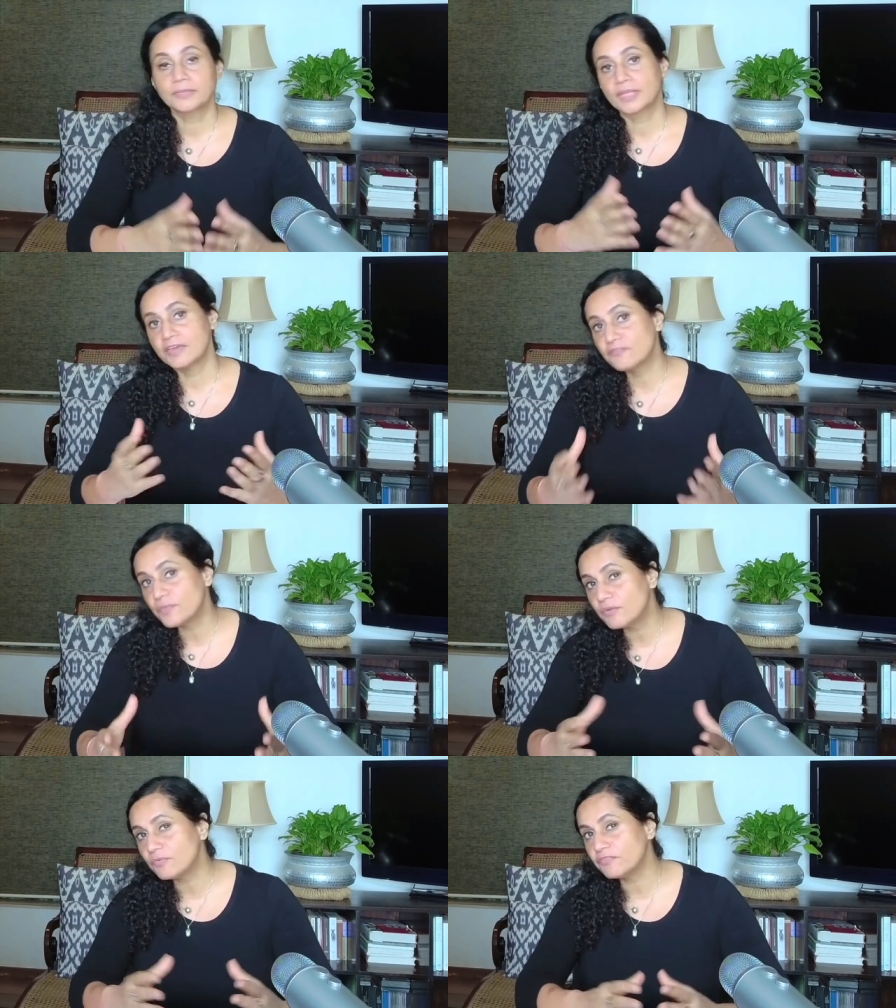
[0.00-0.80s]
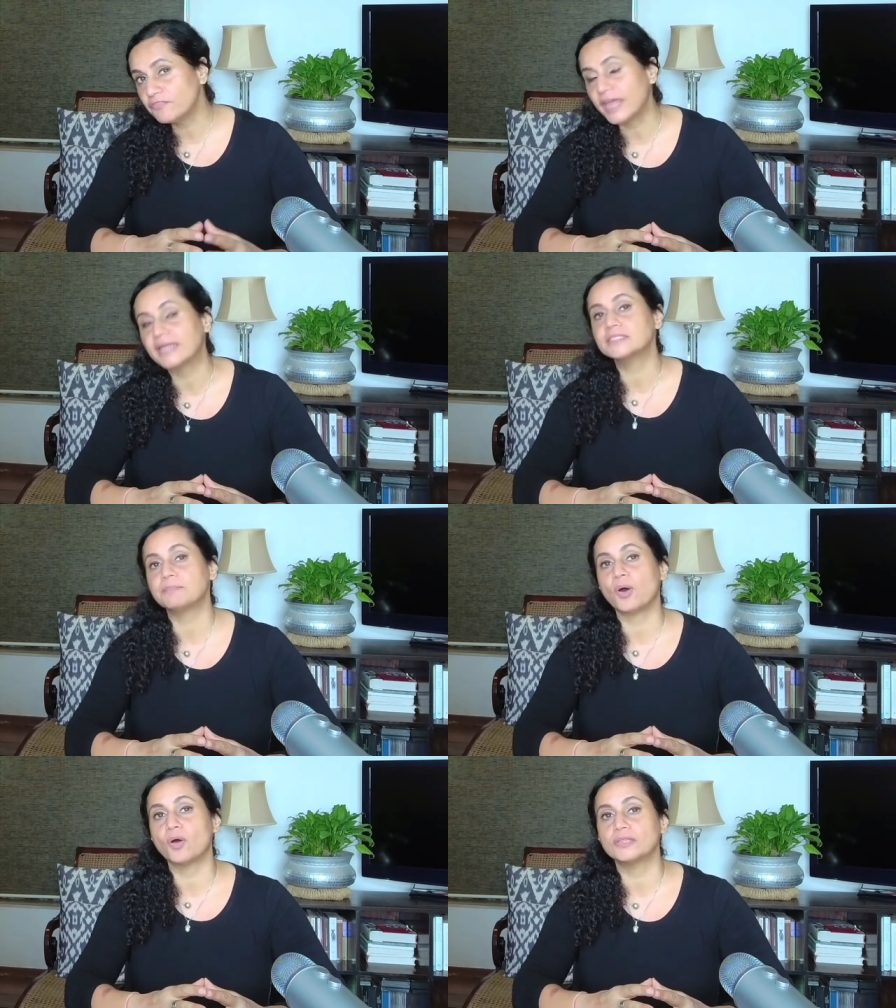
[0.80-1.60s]
If we reflect
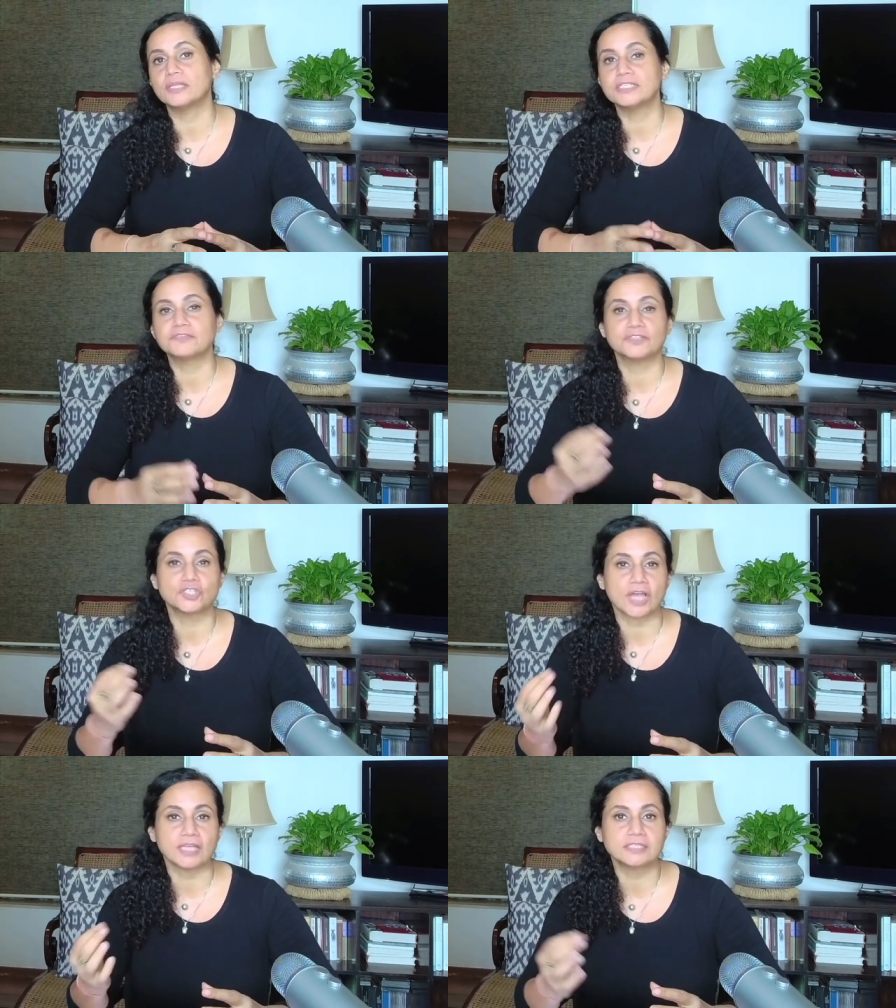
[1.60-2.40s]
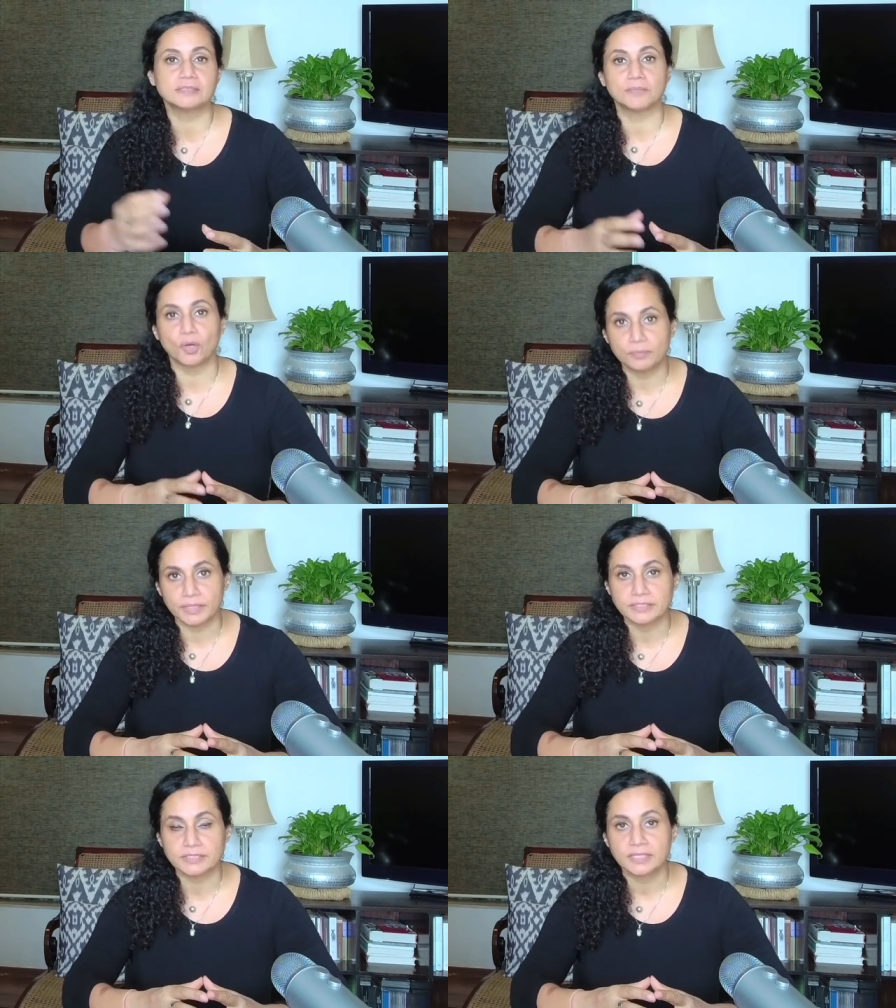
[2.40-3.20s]
upon this for just a
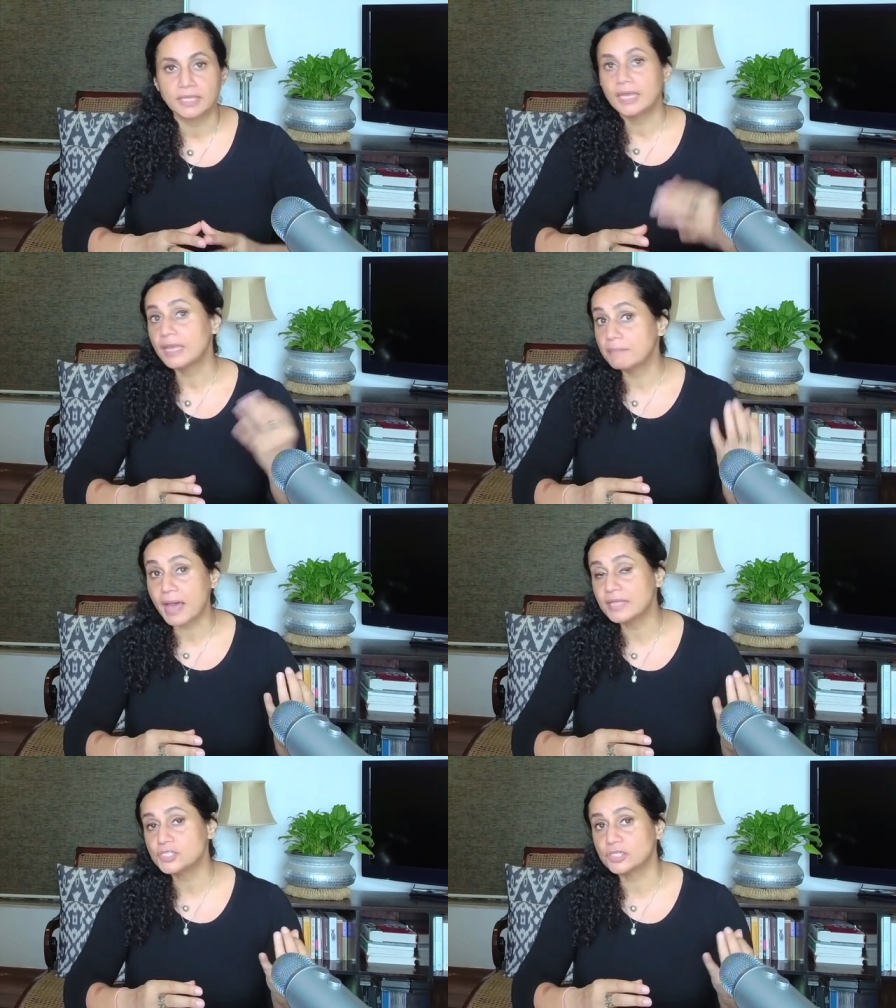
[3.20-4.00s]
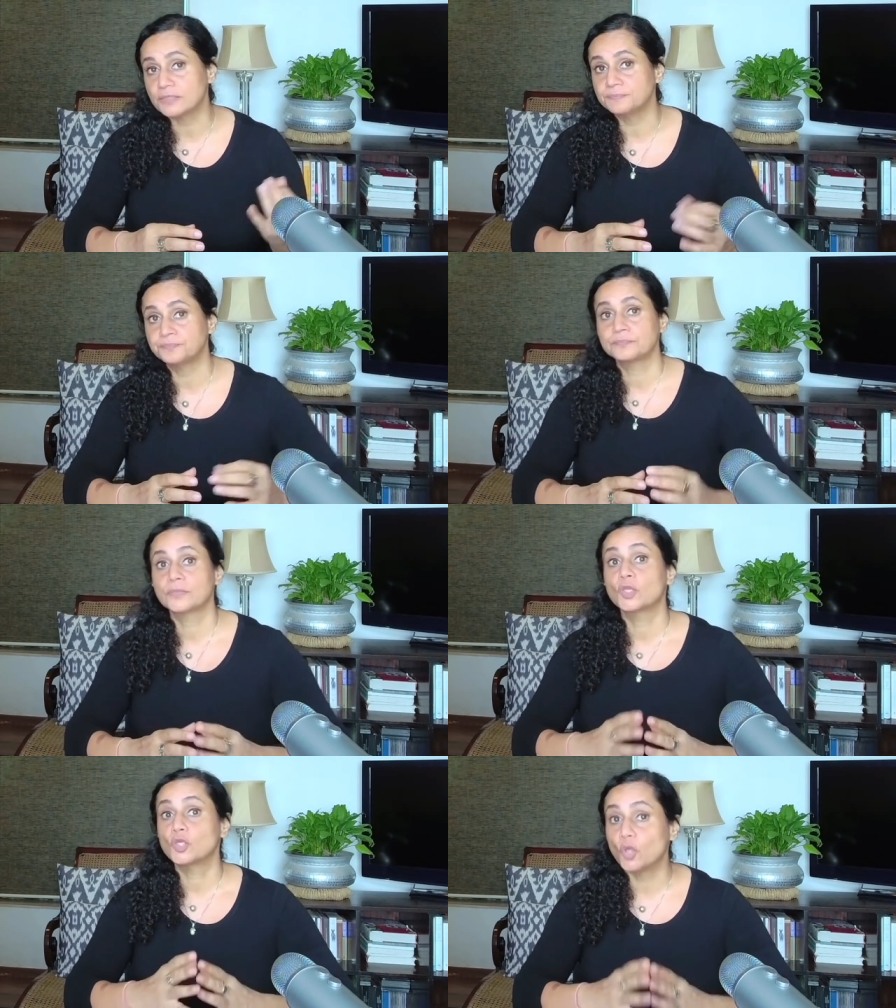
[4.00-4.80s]
moment, imagine
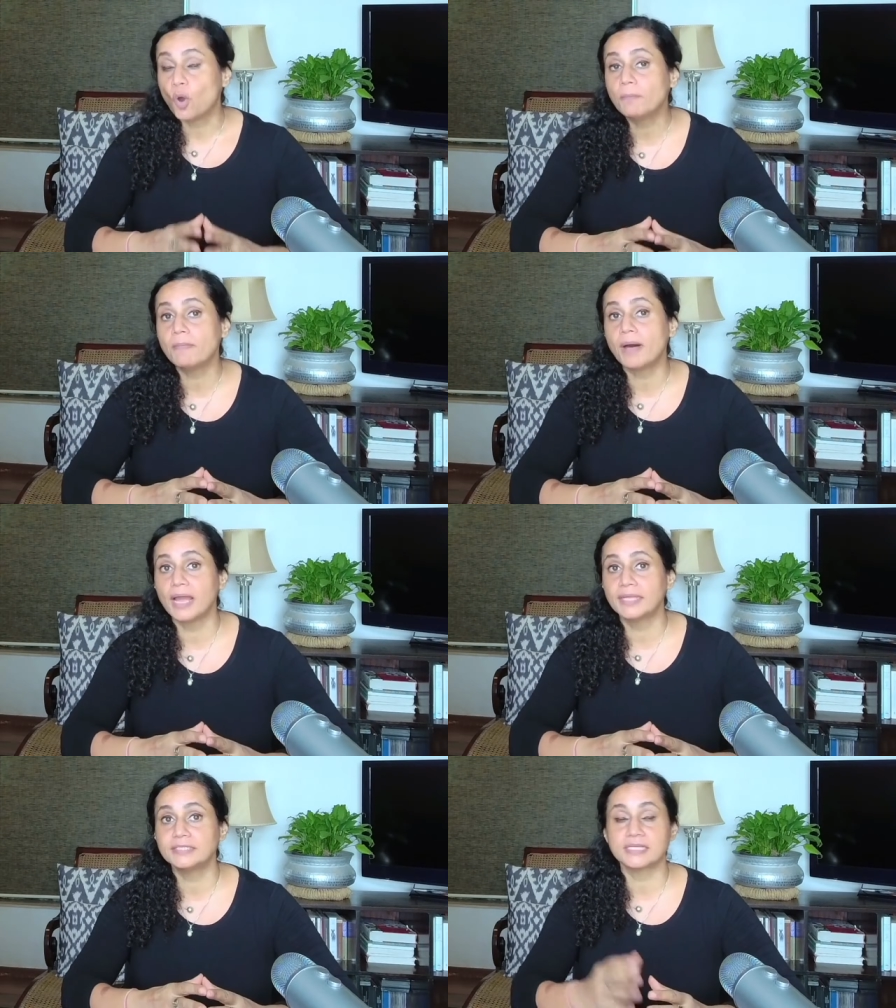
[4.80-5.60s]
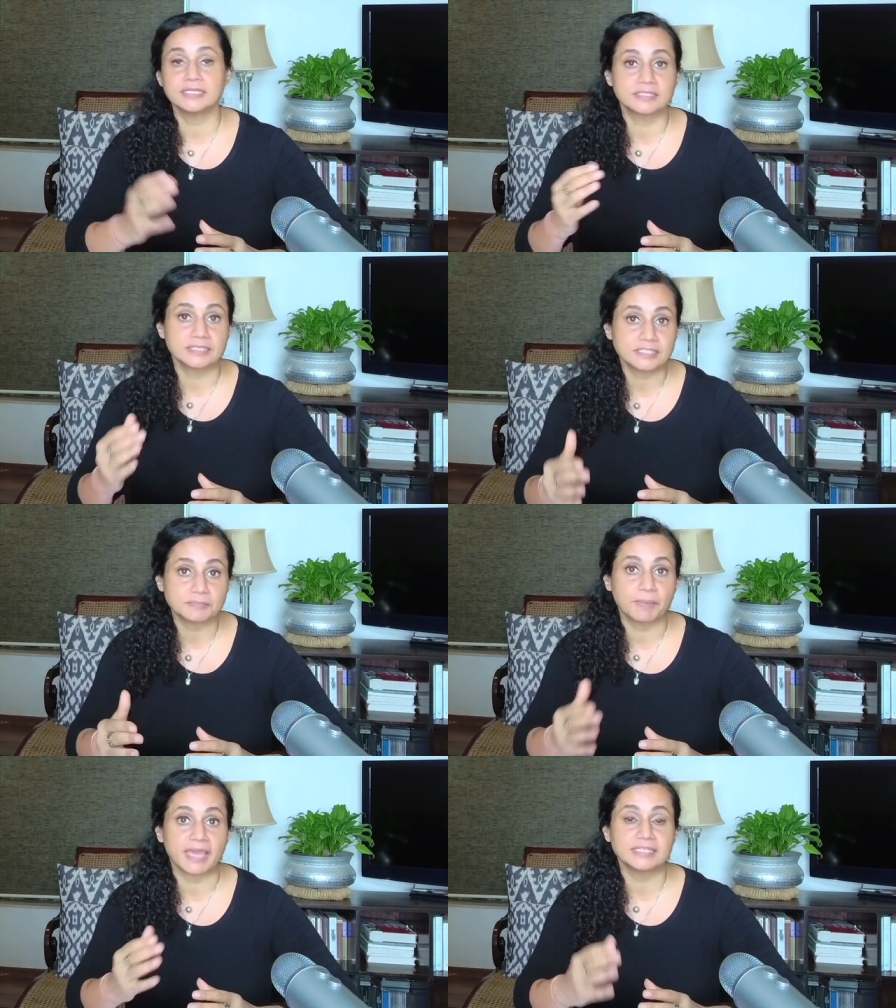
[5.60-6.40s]
your mind is the
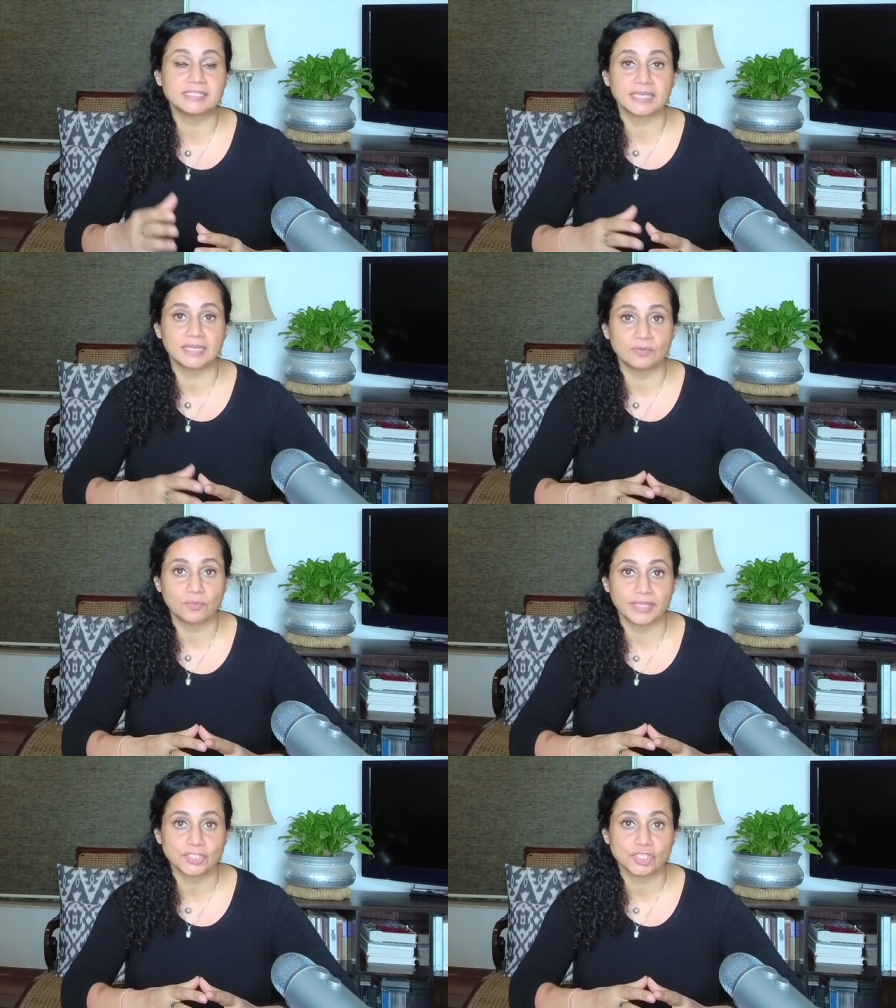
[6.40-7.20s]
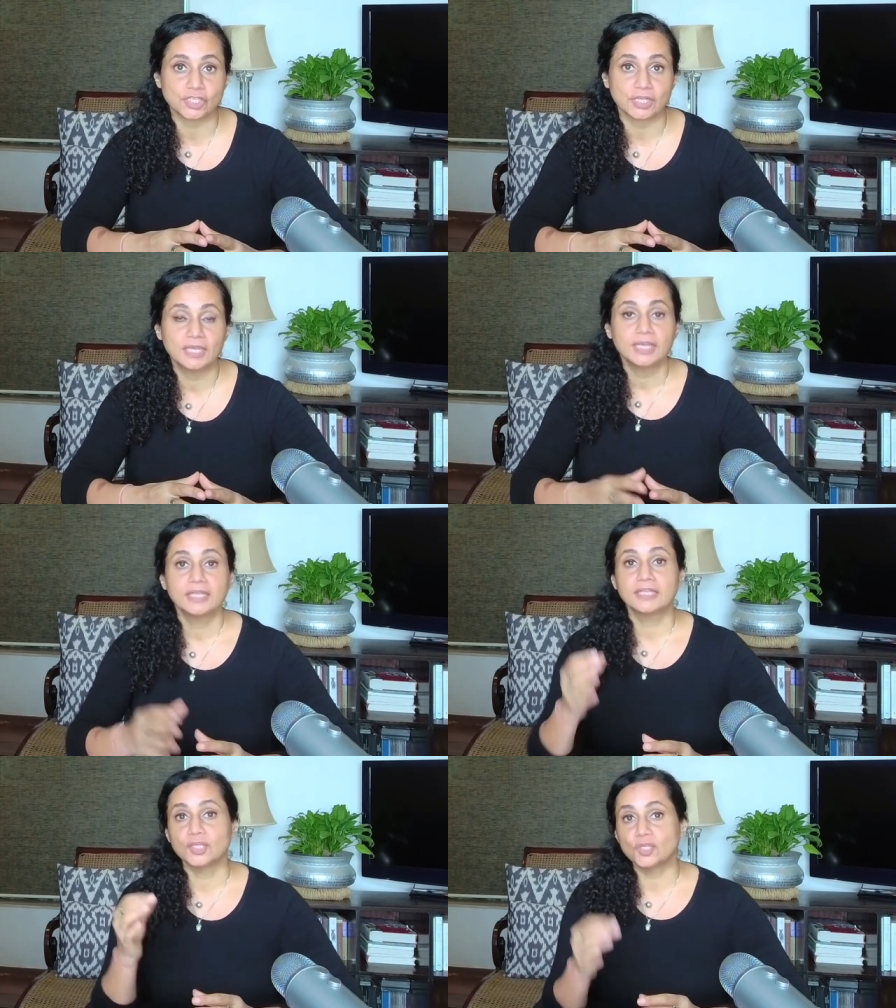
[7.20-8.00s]
space in which
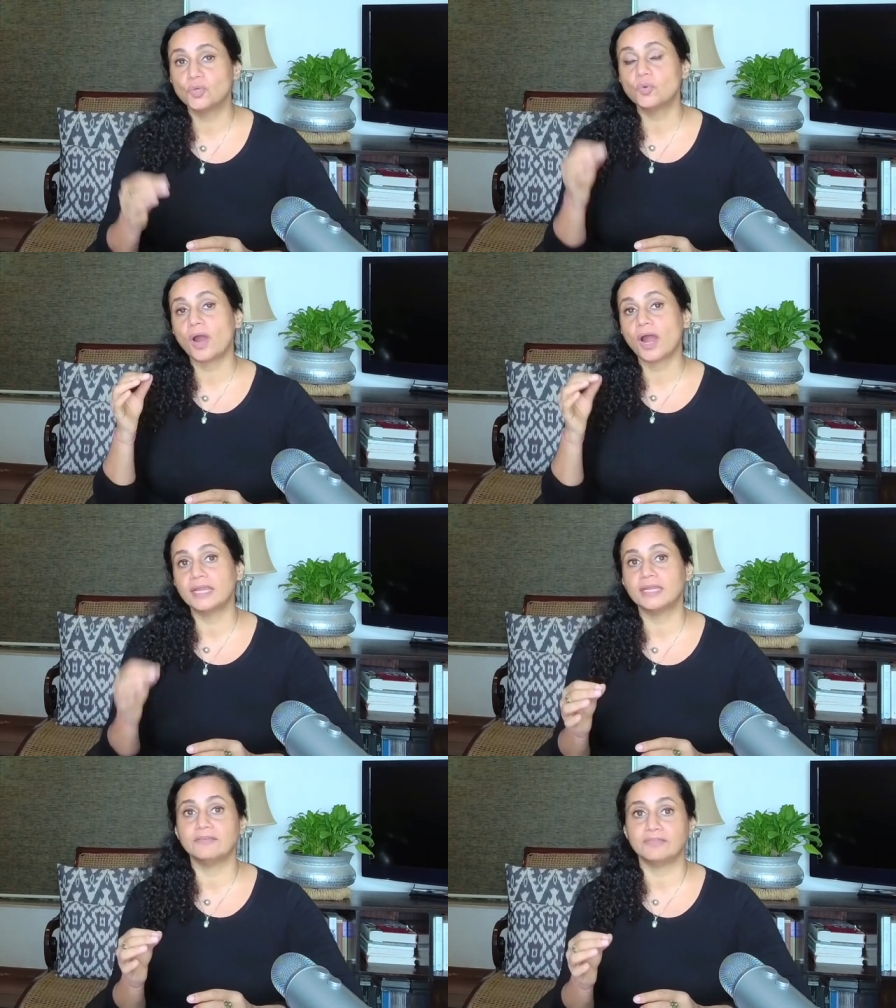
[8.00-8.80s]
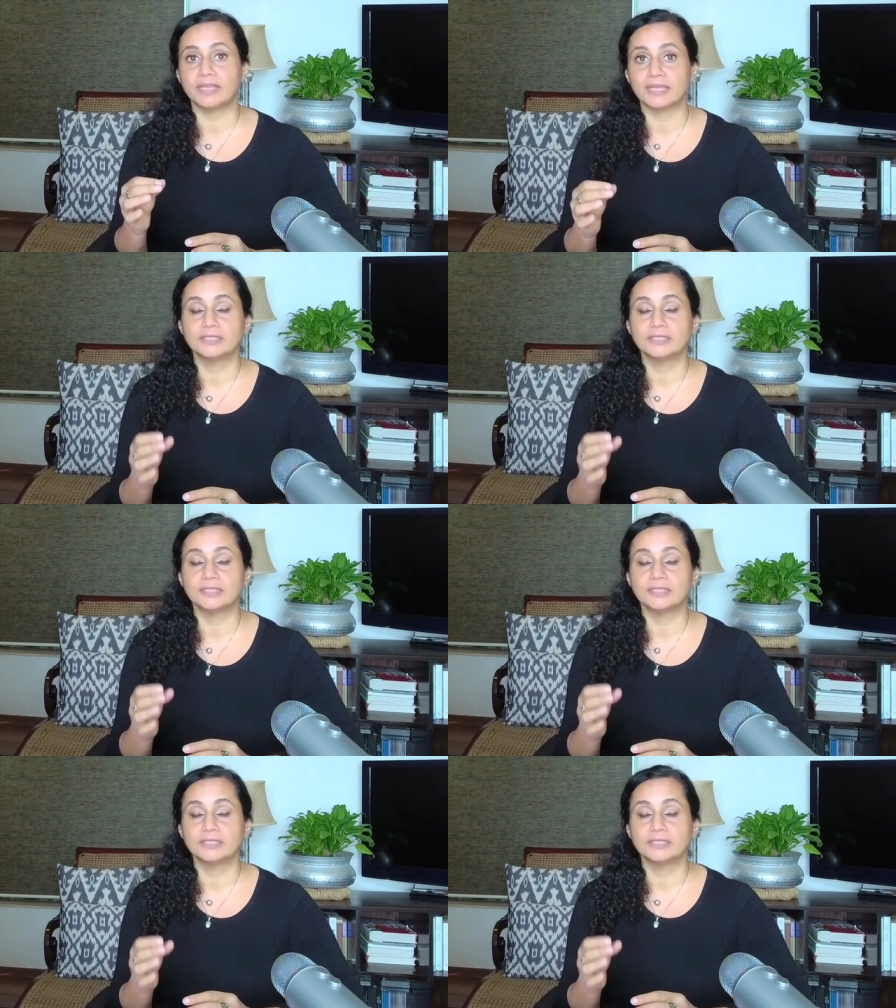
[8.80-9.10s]
that you are living